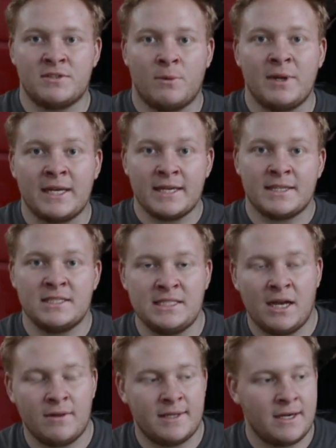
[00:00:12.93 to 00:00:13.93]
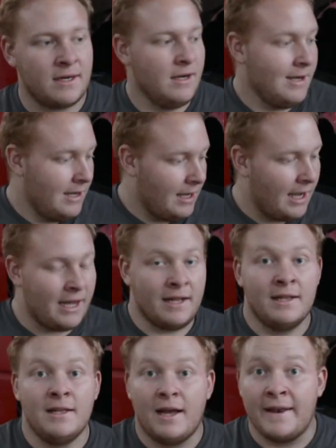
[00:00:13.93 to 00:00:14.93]
So I want to get this out there,
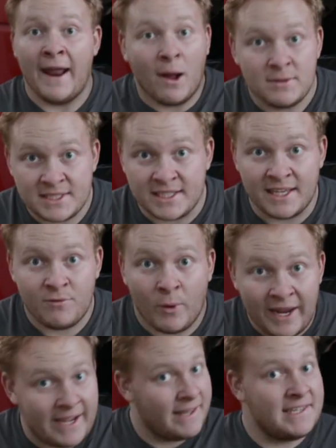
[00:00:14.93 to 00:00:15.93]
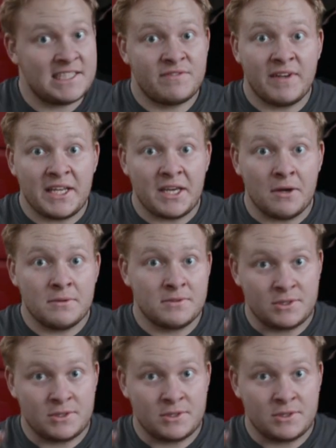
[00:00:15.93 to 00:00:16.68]
uh, announce the giveaway in this video.